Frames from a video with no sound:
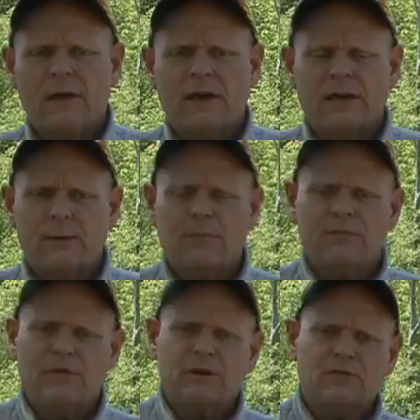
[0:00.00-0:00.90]
It can be
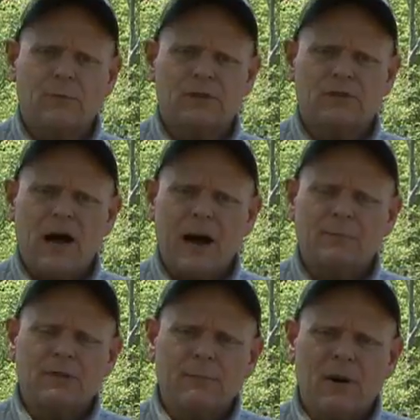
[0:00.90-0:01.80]
fished from the
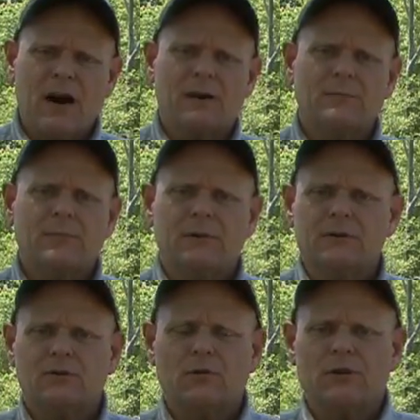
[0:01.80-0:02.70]
top to the bottom,
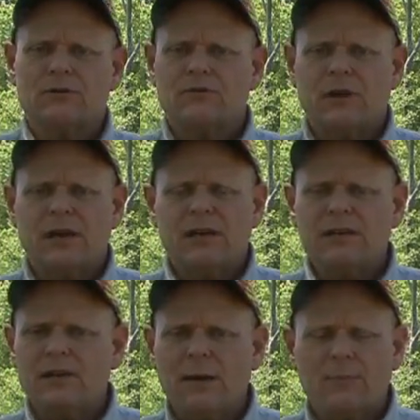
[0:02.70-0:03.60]
so there's any
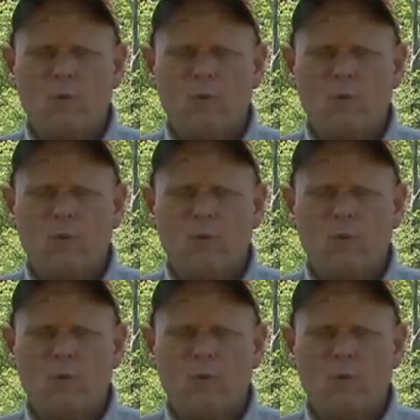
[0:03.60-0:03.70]
depth of